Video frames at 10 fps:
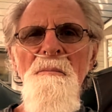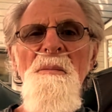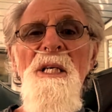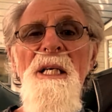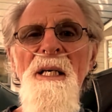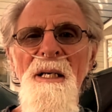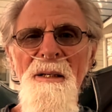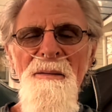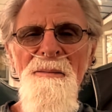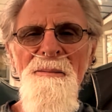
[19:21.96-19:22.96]

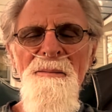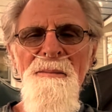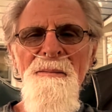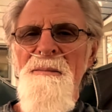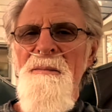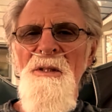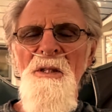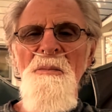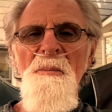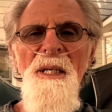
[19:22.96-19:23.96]
being,
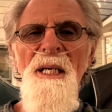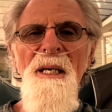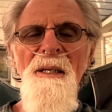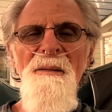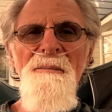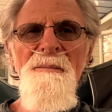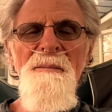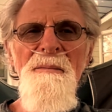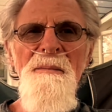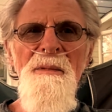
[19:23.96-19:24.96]
just being.
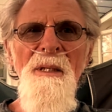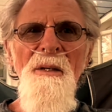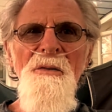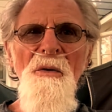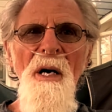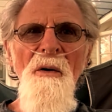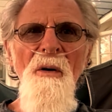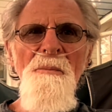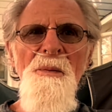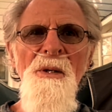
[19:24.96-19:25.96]
So I go
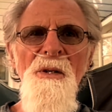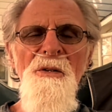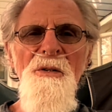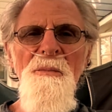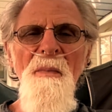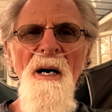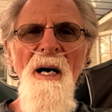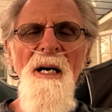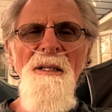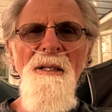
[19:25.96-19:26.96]
up to this
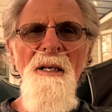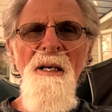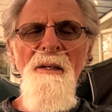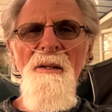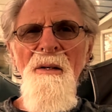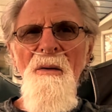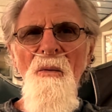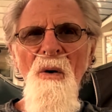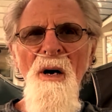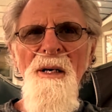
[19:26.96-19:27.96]
mine and I
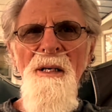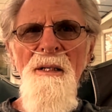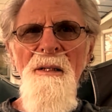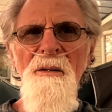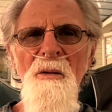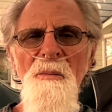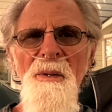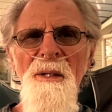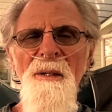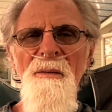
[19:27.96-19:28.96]
walk in a little
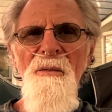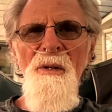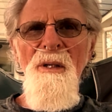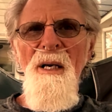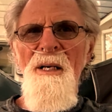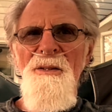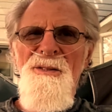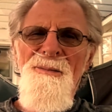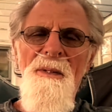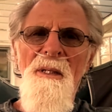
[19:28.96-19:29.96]
bit and
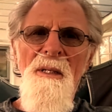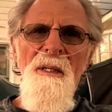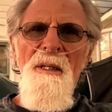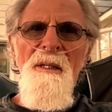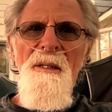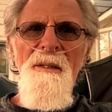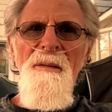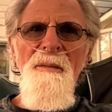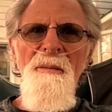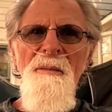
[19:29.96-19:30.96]
realize
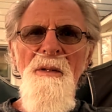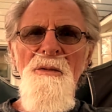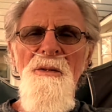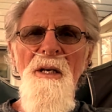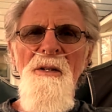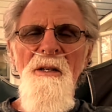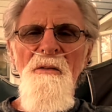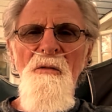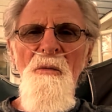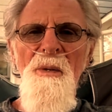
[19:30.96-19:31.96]
there's nothing
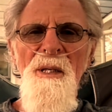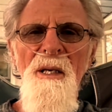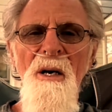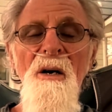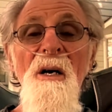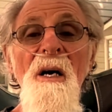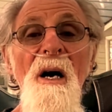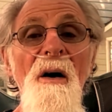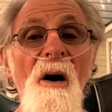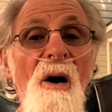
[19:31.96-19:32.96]
for me there.
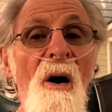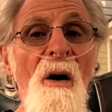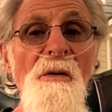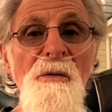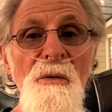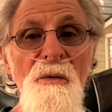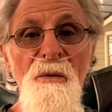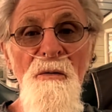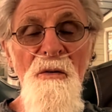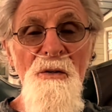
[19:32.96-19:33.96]
All through
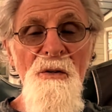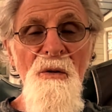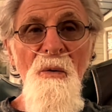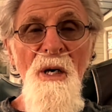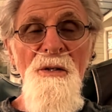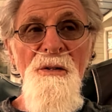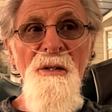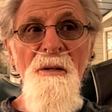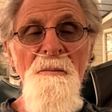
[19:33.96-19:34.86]
the vision quest,